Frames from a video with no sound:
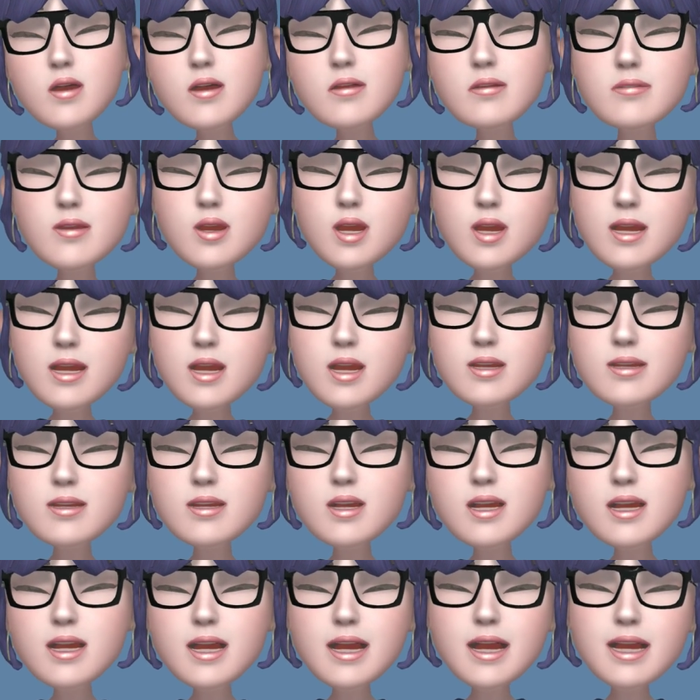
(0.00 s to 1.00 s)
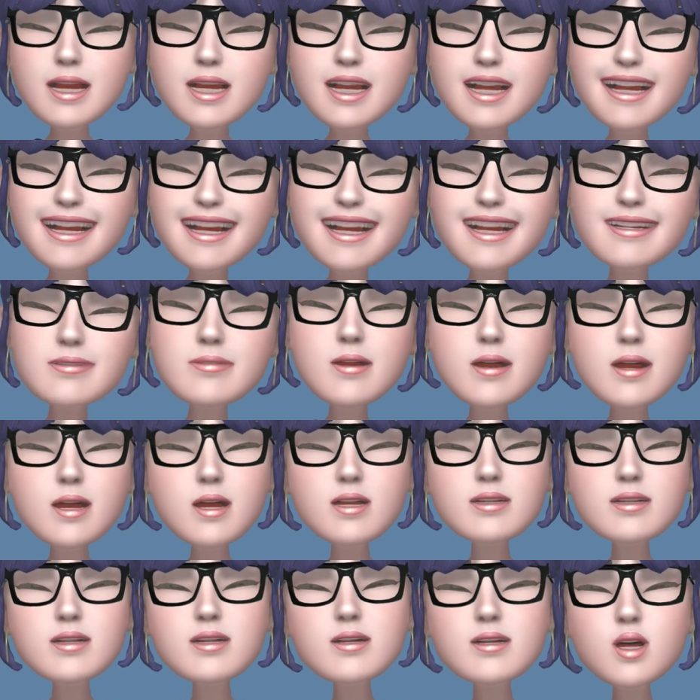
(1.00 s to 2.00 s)
using it for sleep, using
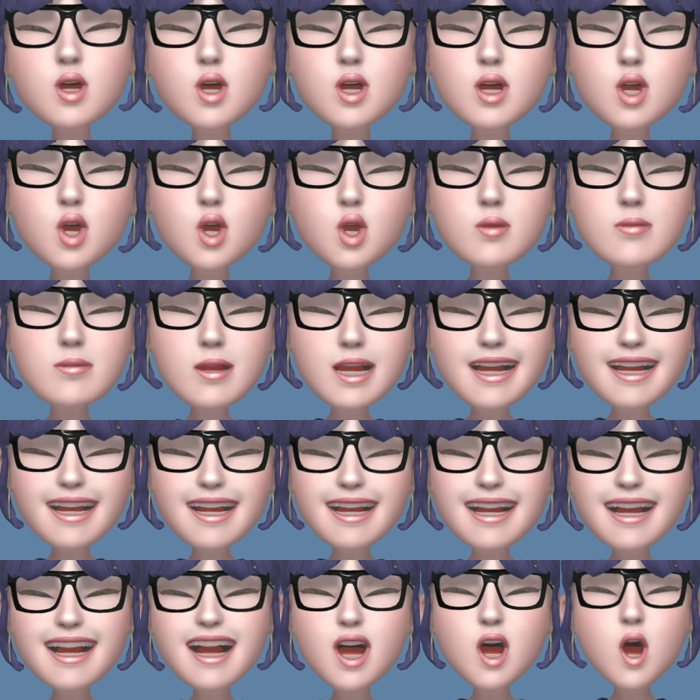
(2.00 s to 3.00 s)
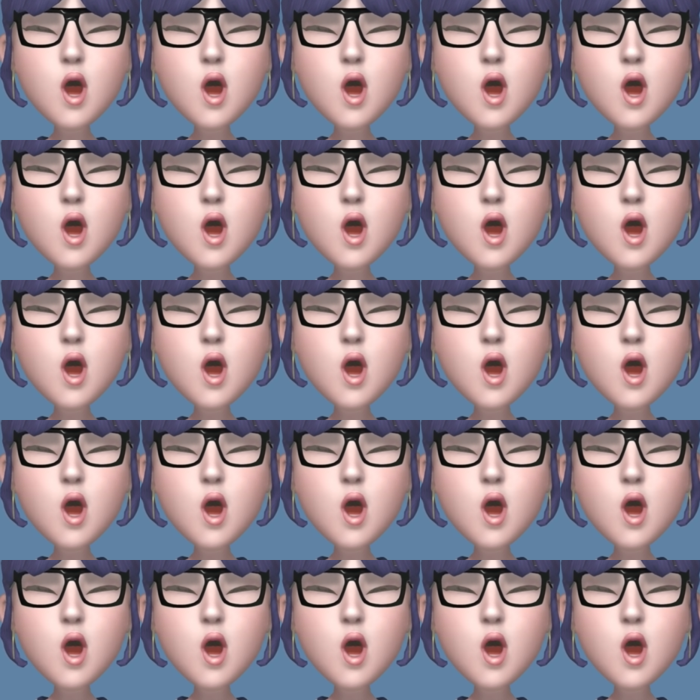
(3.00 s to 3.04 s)
it for vertigo mainly.